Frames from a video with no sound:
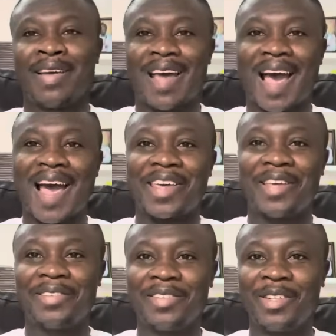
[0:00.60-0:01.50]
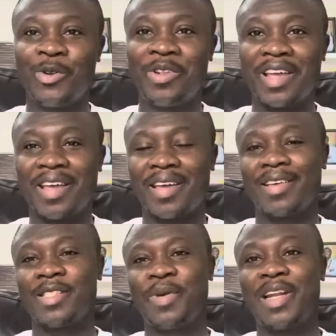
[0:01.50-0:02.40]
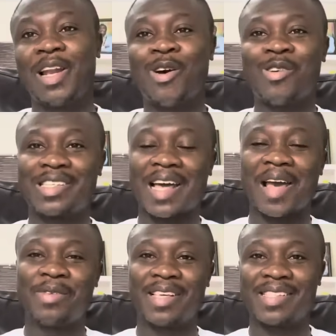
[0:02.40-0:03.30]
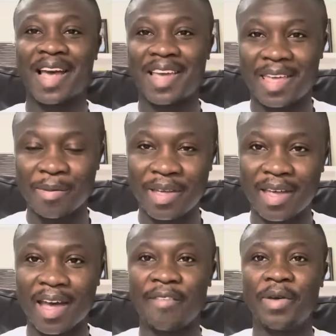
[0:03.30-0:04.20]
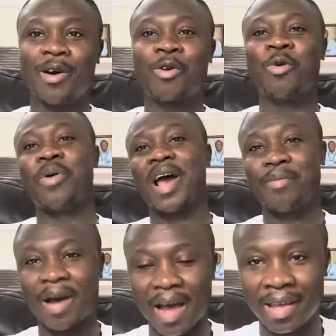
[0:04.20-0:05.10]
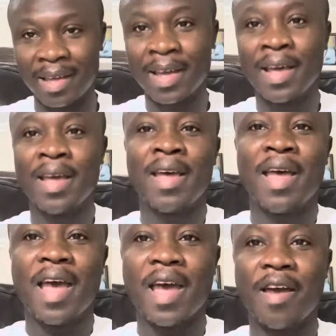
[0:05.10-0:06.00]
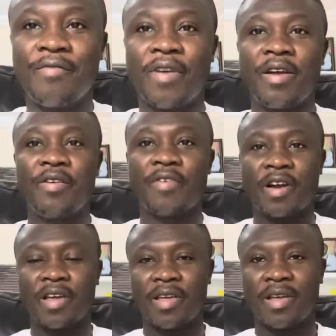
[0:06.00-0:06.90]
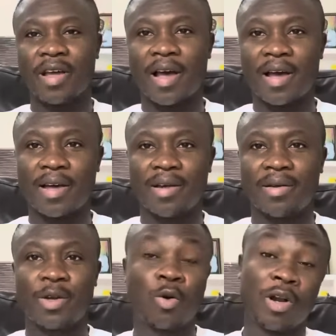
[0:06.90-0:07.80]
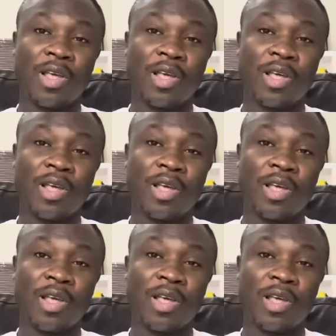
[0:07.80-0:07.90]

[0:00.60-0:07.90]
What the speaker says: Hi, good day. It's been a long time since I came here. I've been occupied by very equally